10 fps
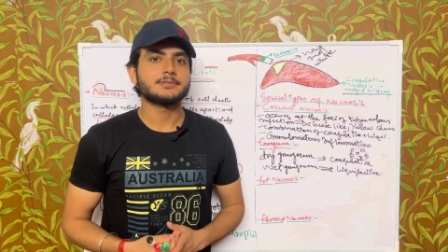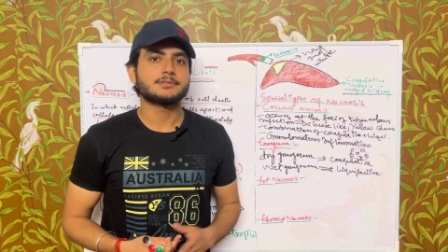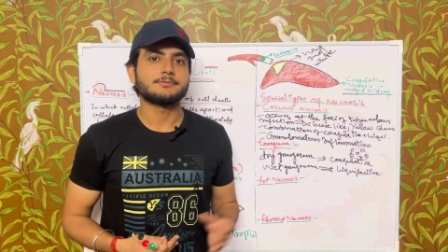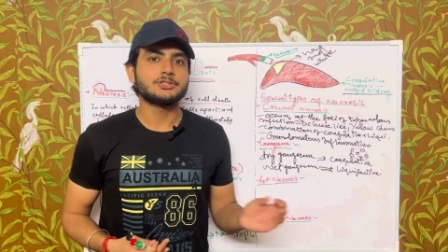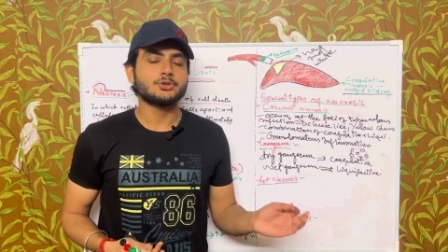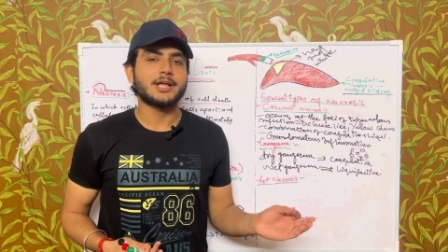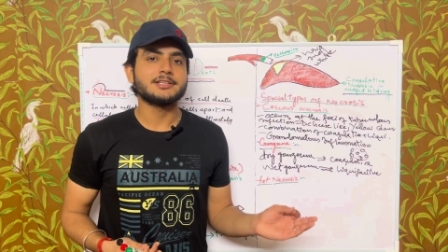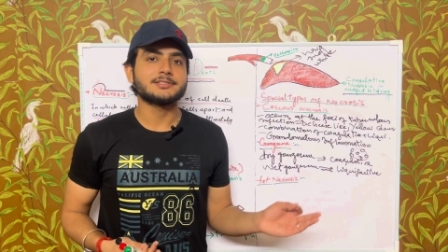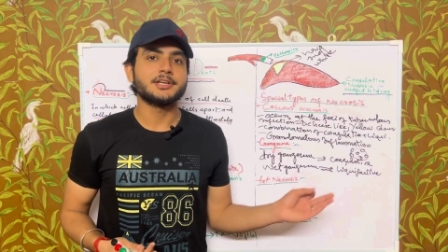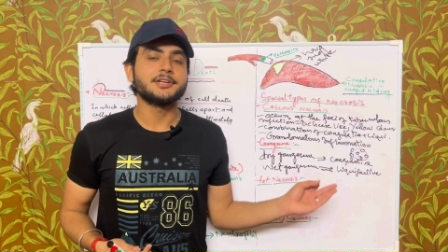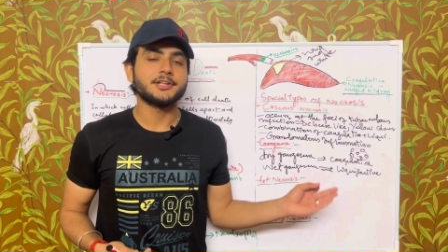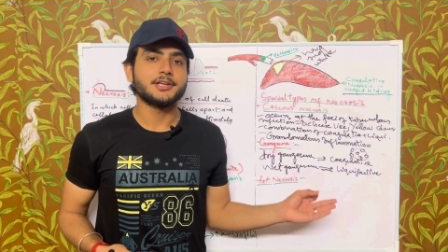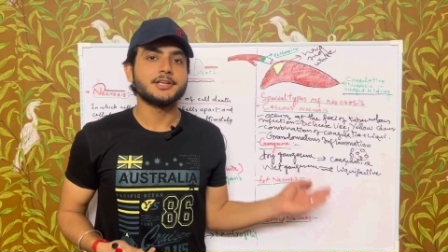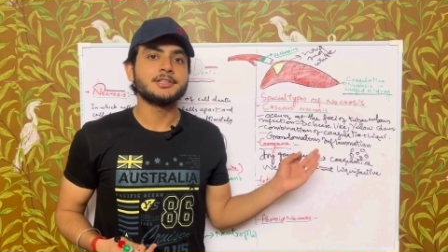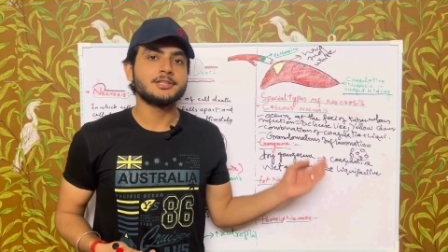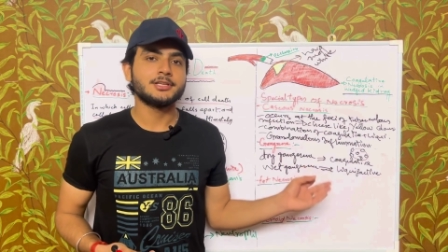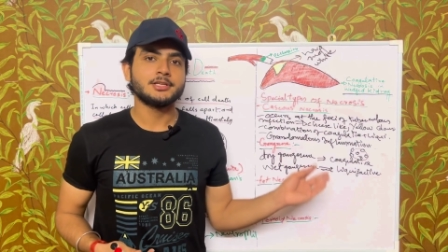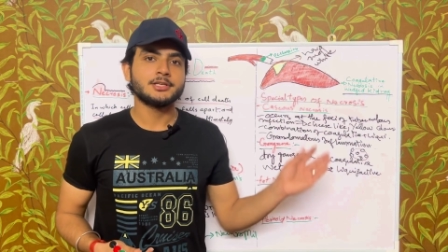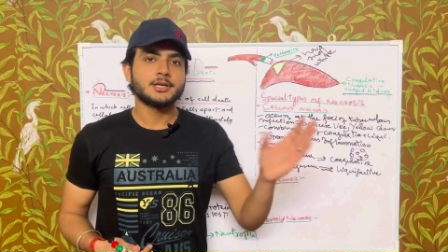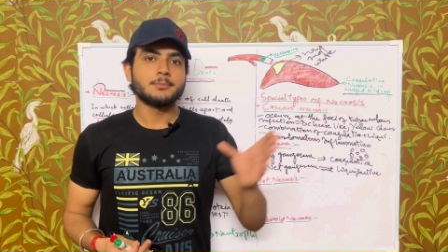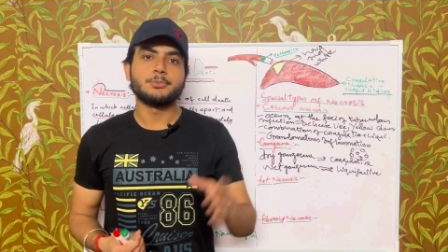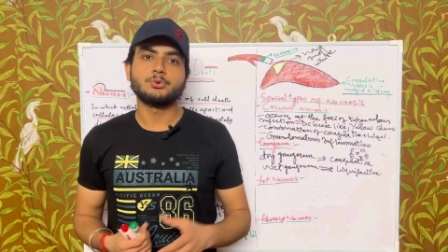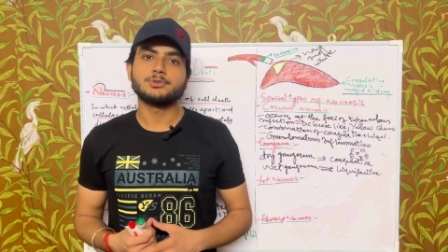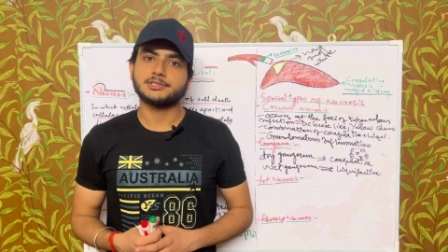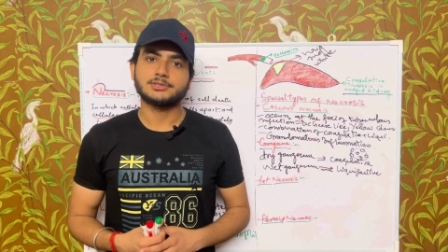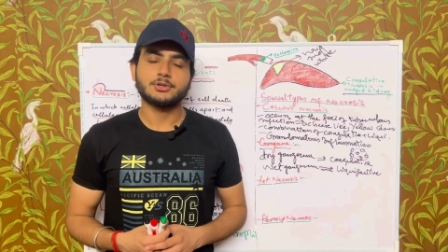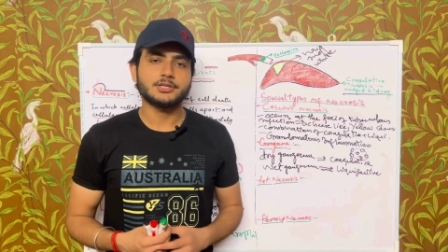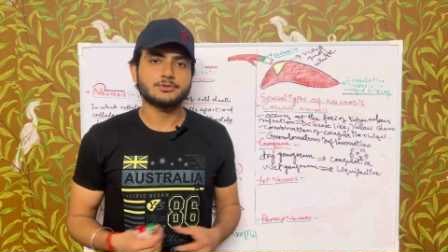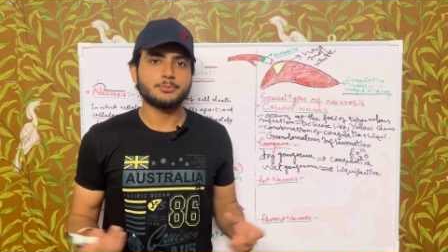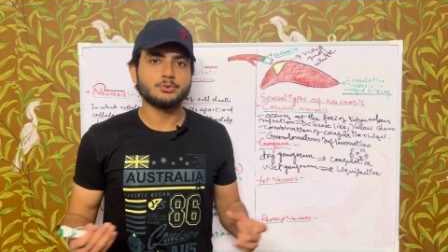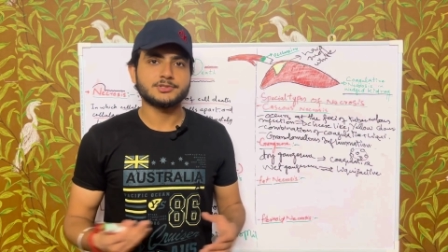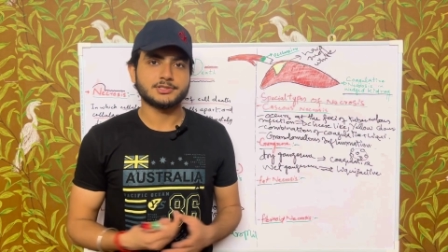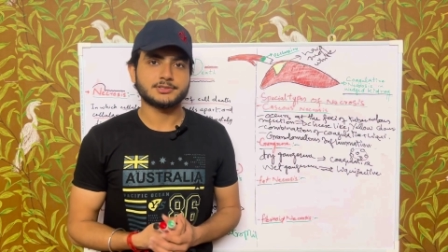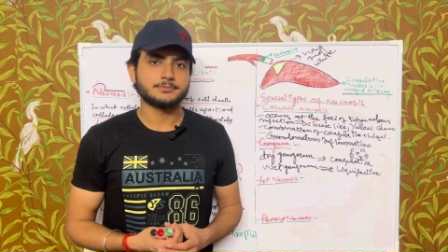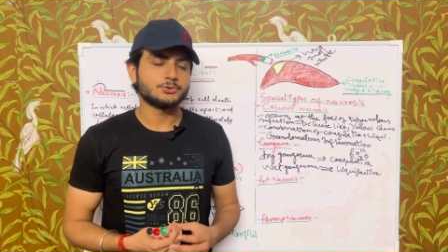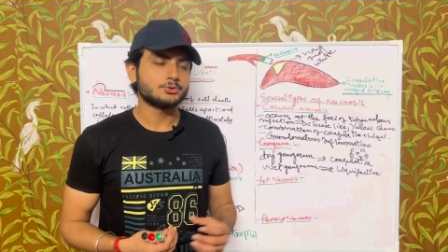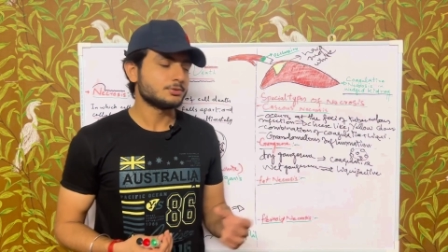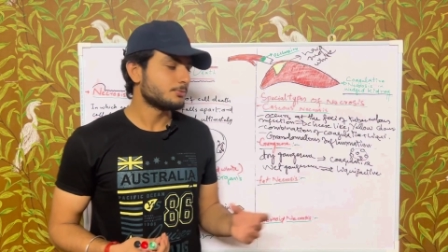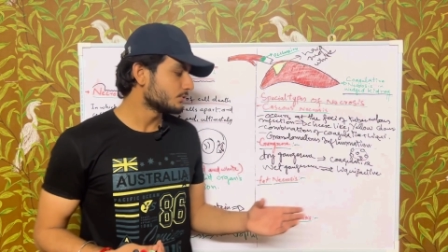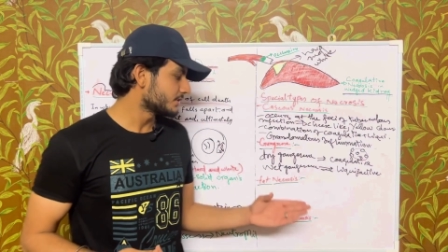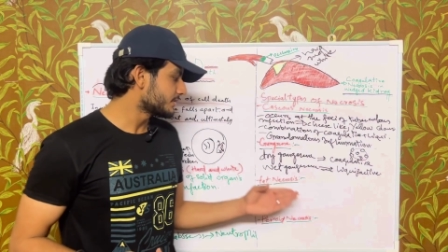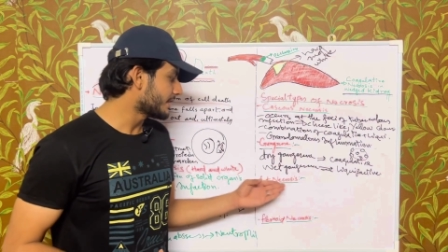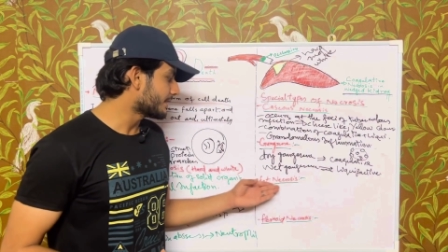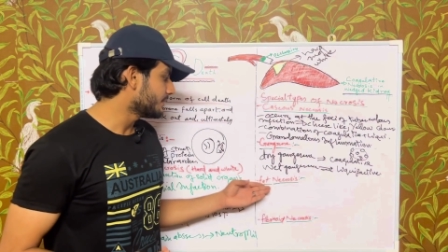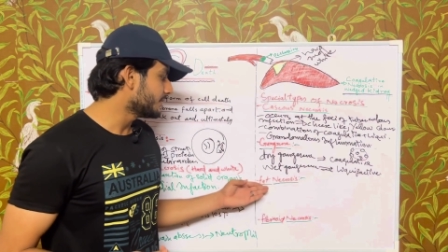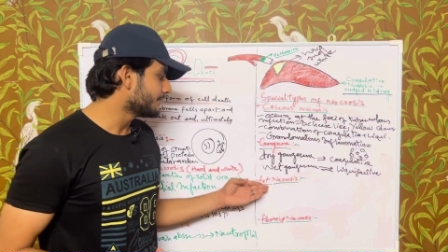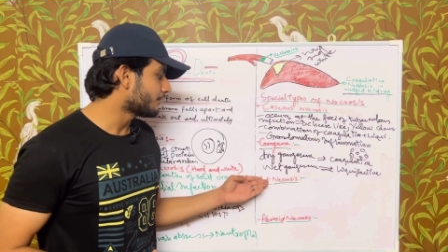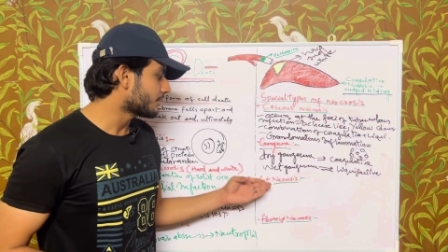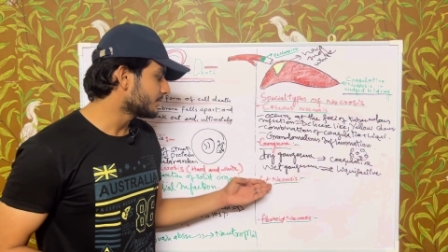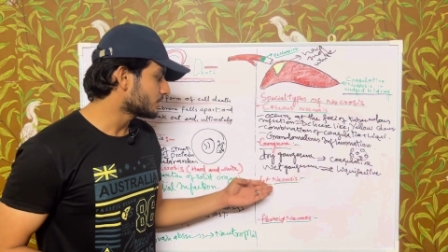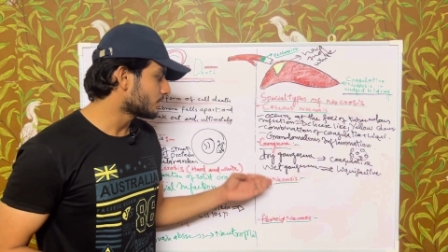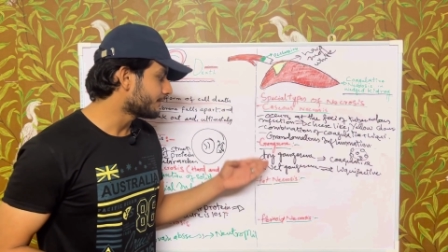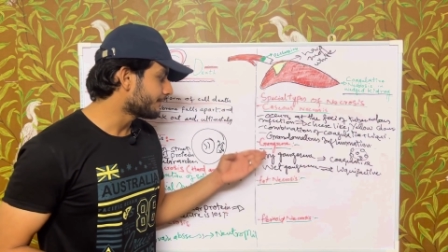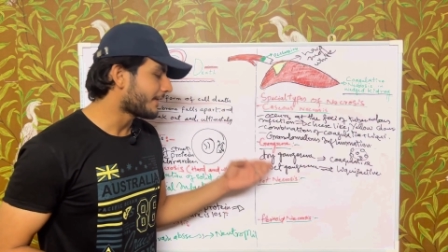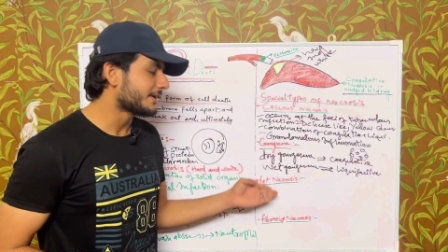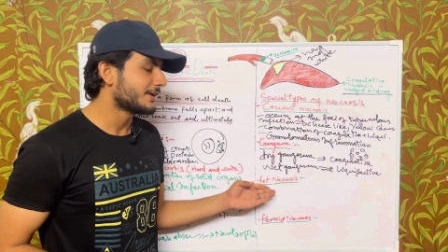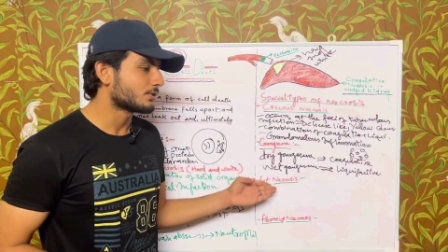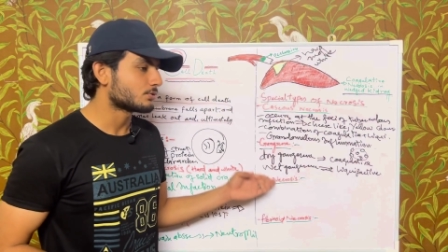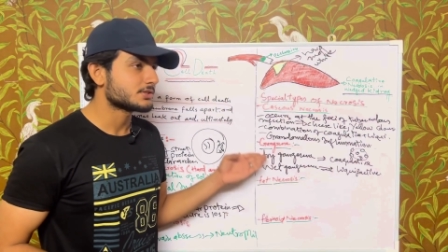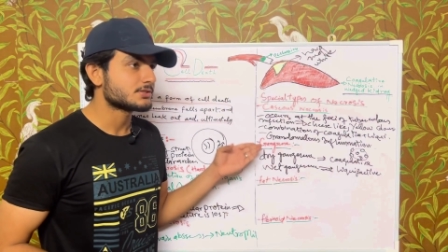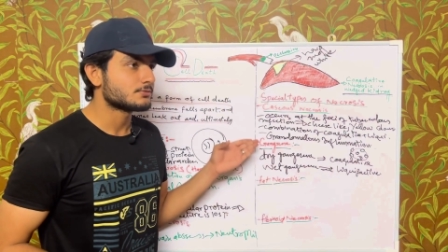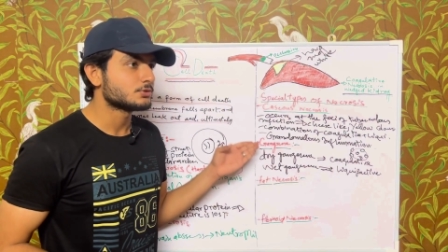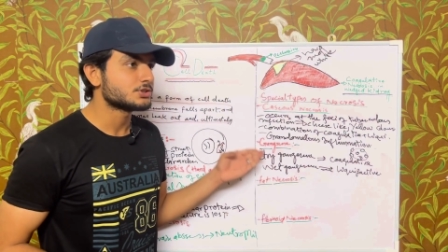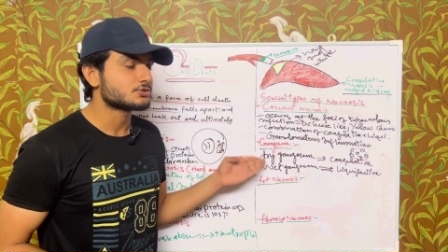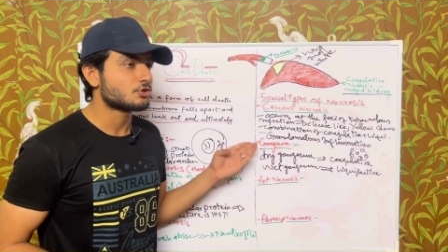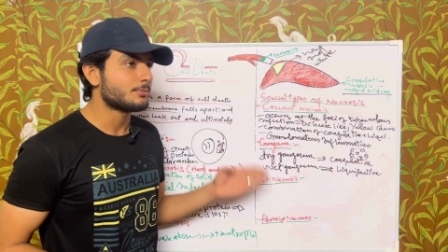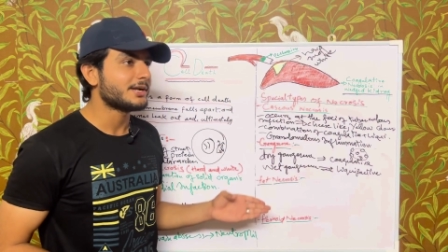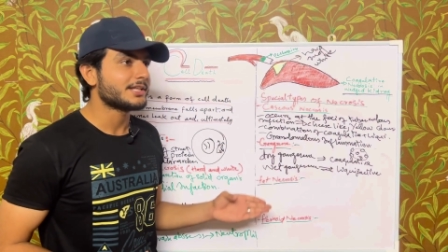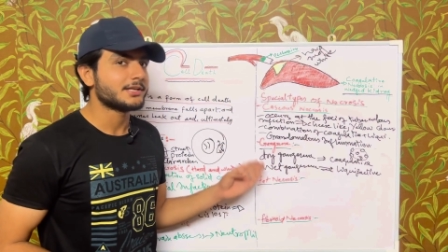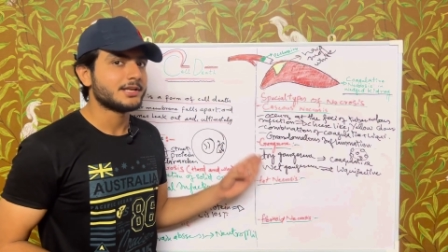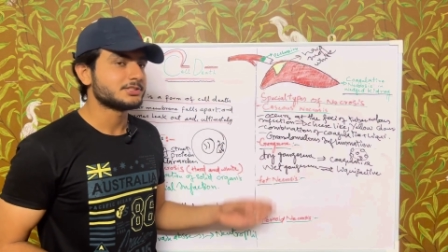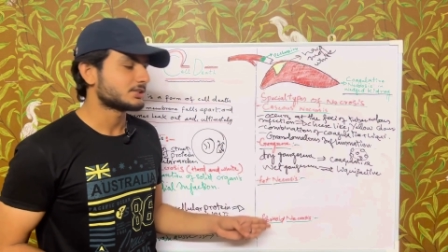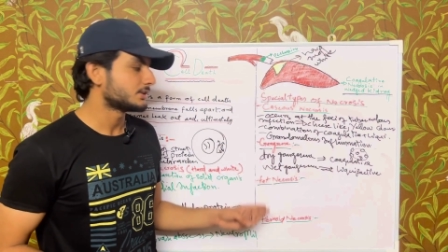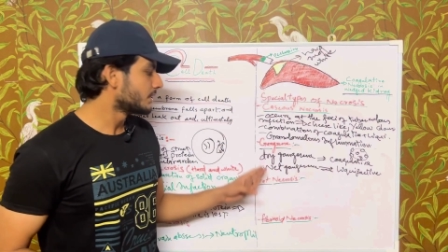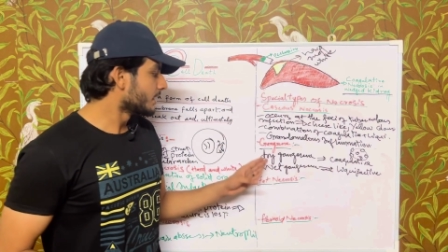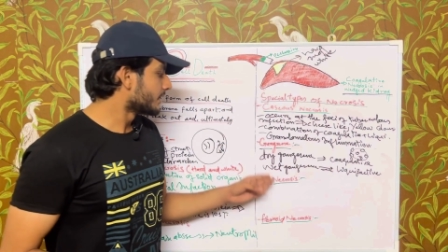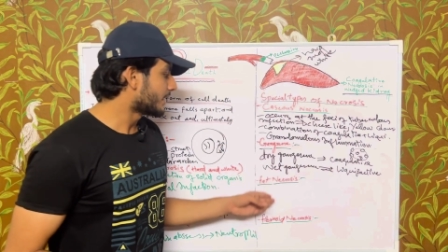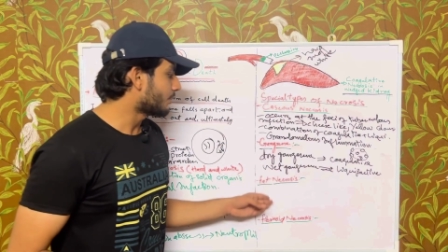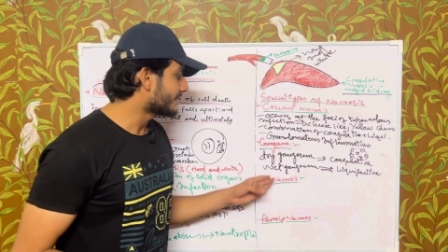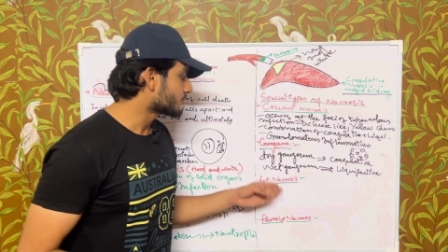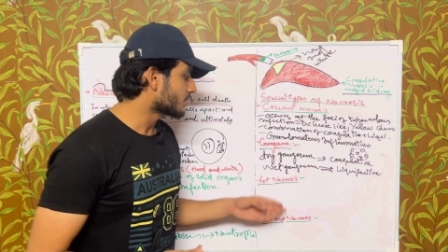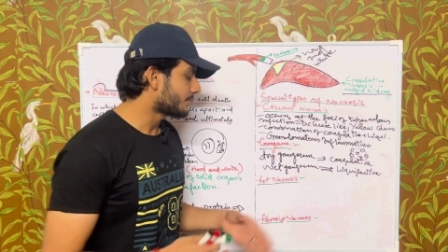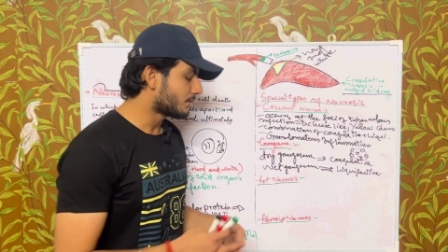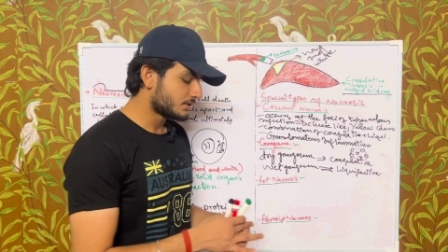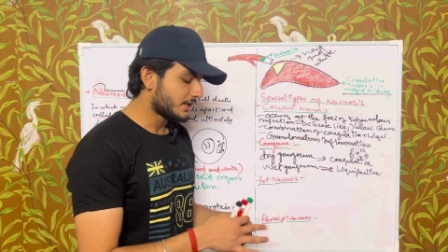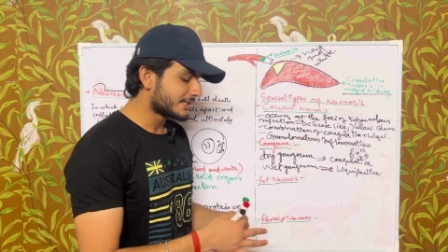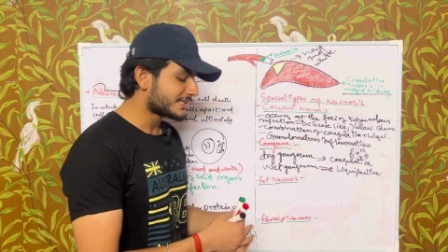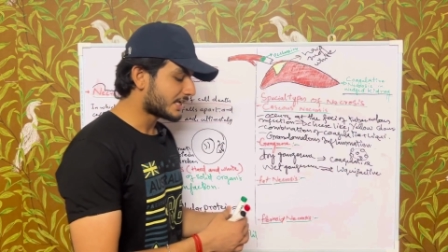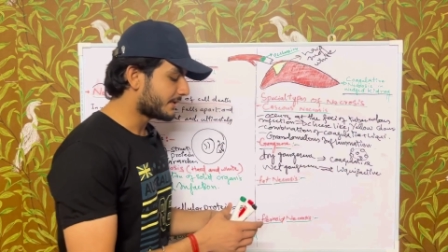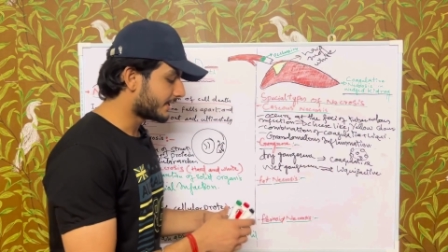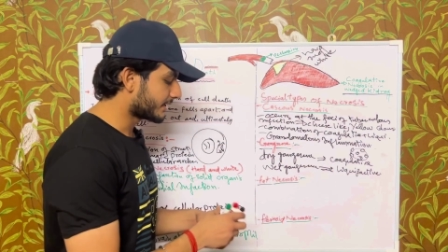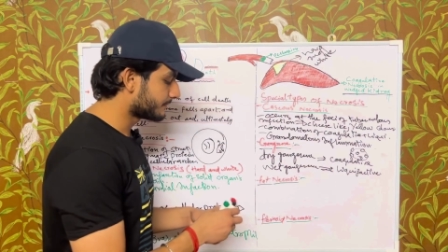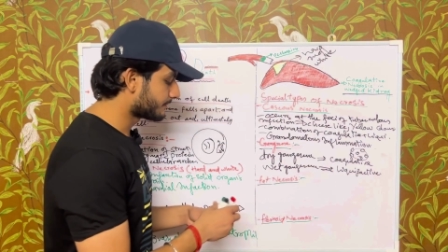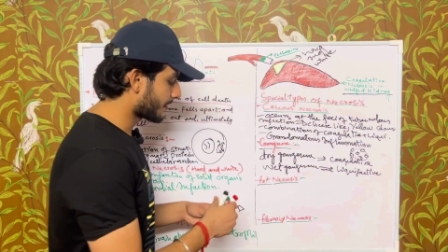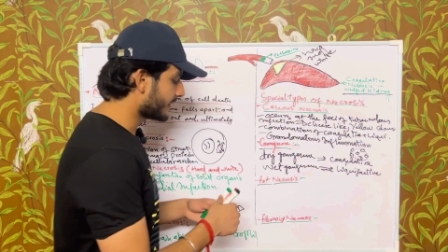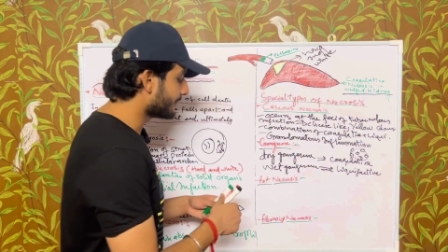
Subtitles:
visualize it in the bruises. Okay, so due to the bruises, there will be the formation of fat necrosis, which is traumatic in nature. Now let's talk about the enzymatic in